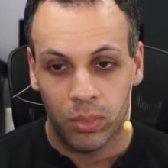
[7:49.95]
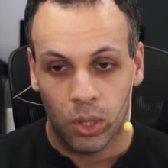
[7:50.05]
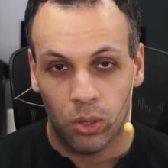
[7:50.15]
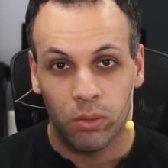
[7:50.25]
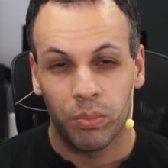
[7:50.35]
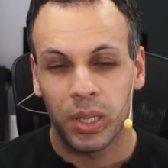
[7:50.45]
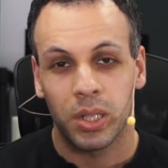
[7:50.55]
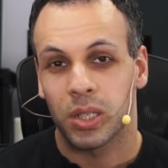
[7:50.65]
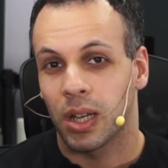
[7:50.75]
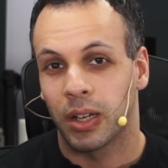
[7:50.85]
turn
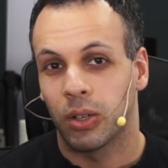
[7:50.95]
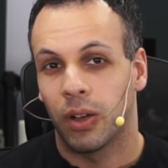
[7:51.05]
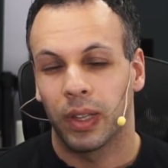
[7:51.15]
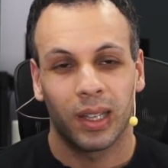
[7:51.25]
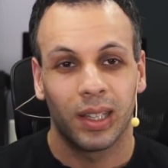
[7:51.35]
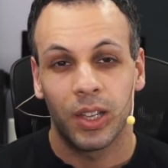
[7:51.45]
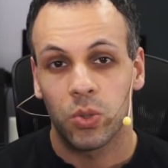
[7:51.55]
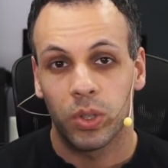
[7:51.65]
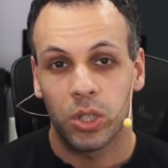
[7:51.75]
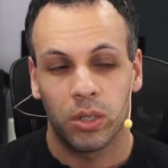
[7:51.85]
business on and off like a light
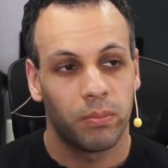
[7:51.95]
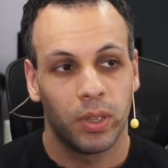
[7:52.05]
switch.